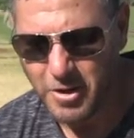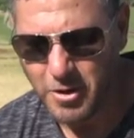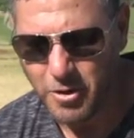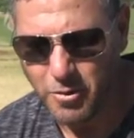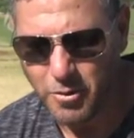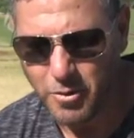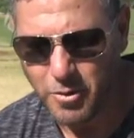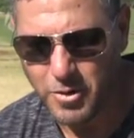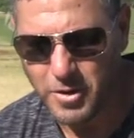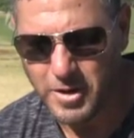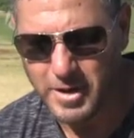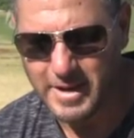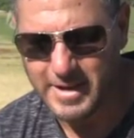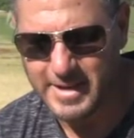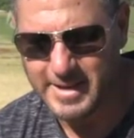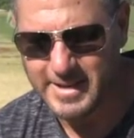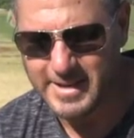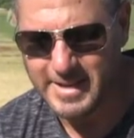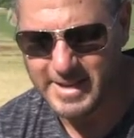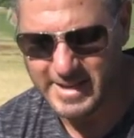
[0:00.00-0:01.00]
her work
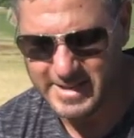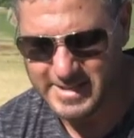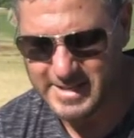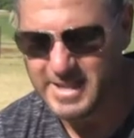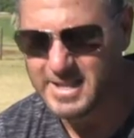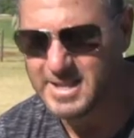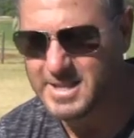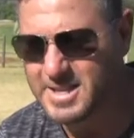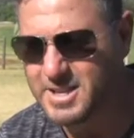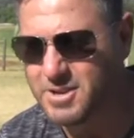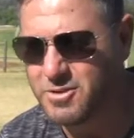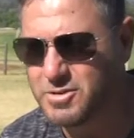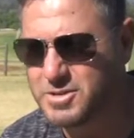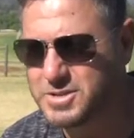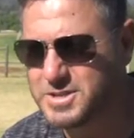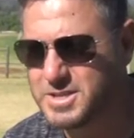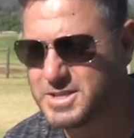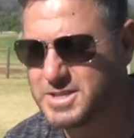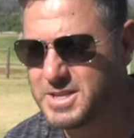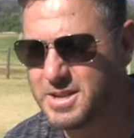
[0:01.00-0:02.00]
is a little
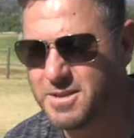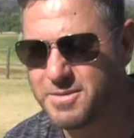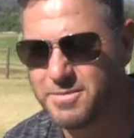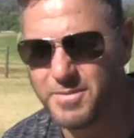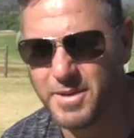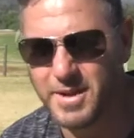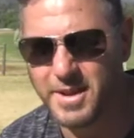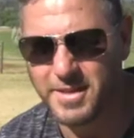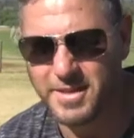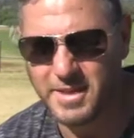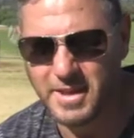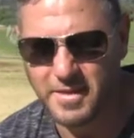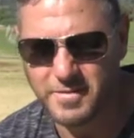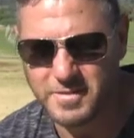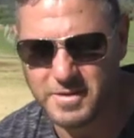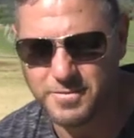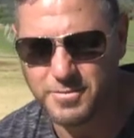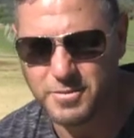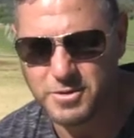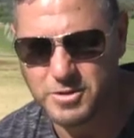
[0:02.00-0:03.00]
inconsistent, but I think if
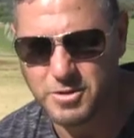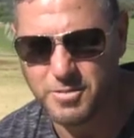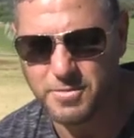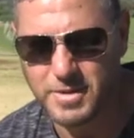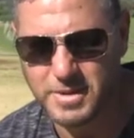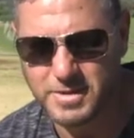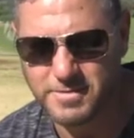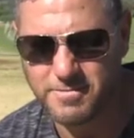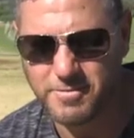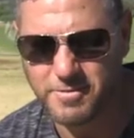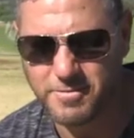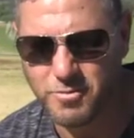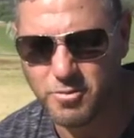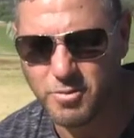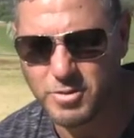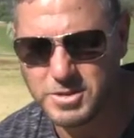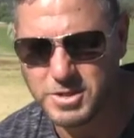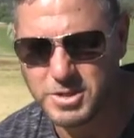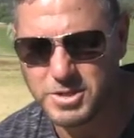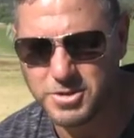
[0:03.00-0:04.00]
she puts her best foot
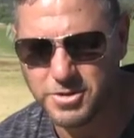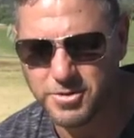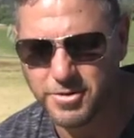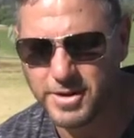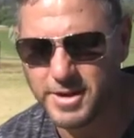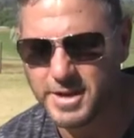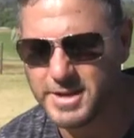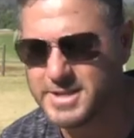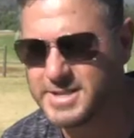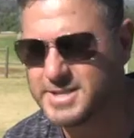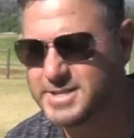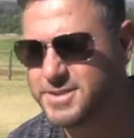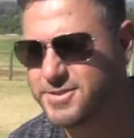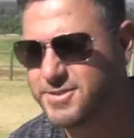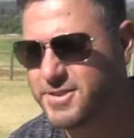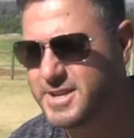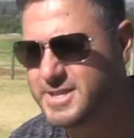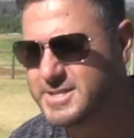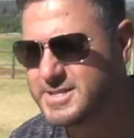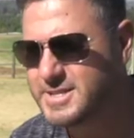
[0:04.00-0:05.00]
forward, she should run a decent
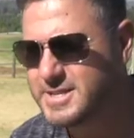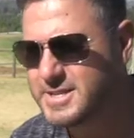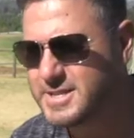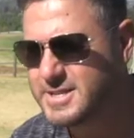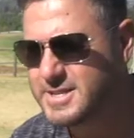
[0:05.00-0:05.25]
race.